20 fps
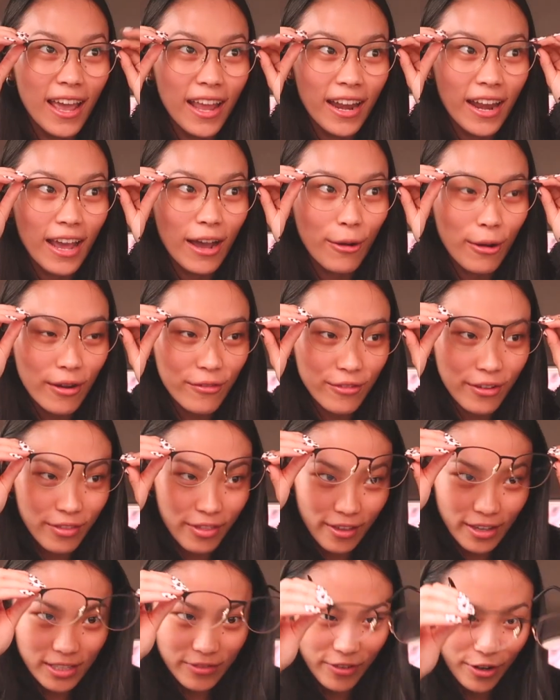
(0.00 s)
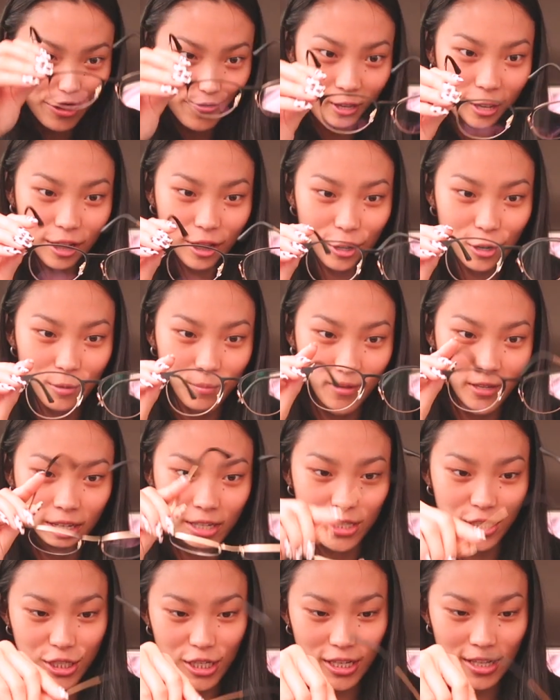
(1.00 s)
And now everything's very clear
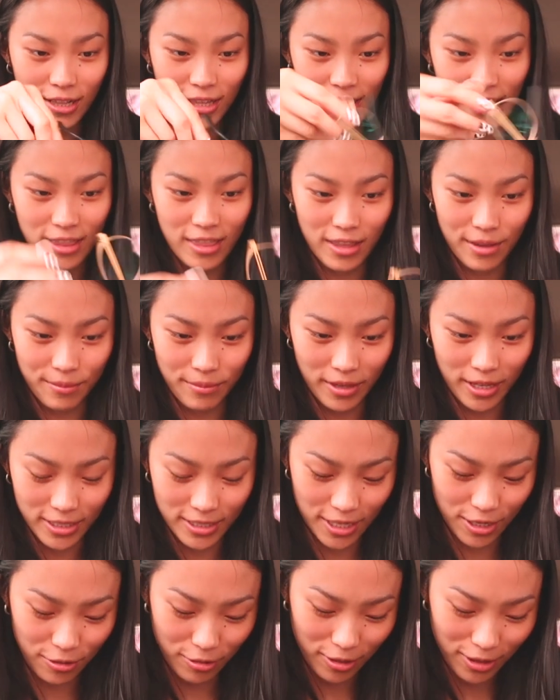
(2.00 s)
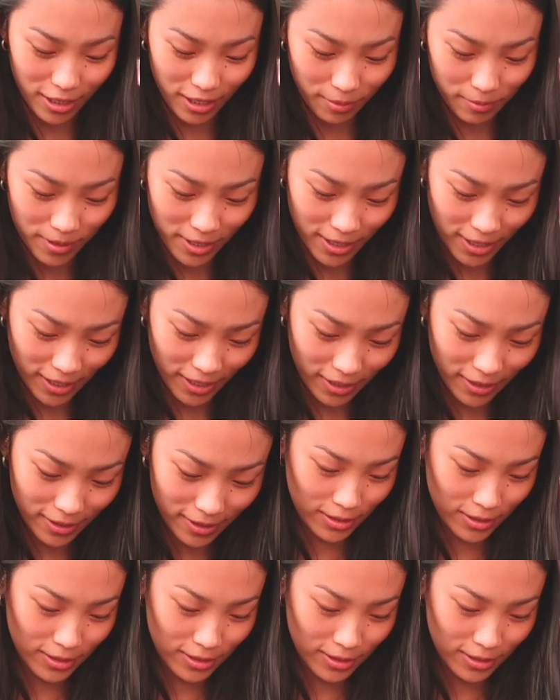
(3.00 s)
because she cleaned them, because I don't clean mine.